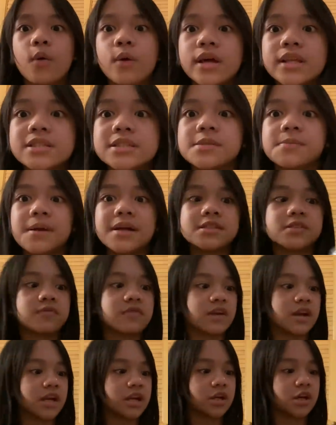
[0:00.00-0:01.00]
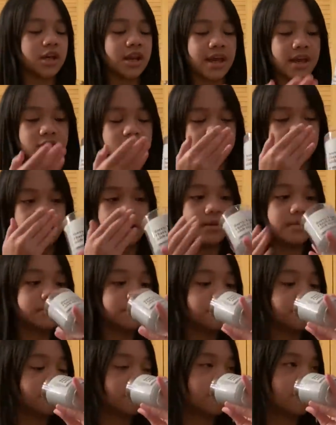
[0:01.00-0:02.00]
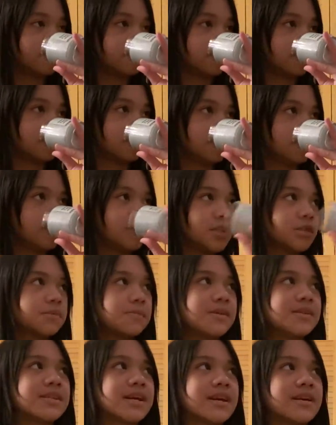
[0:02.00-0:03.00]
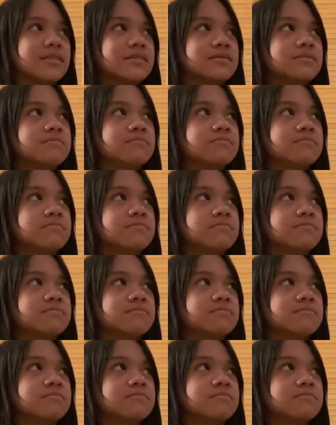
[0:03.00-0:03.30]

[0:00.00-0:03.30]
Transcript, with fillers: it smells very good actually. Smells like a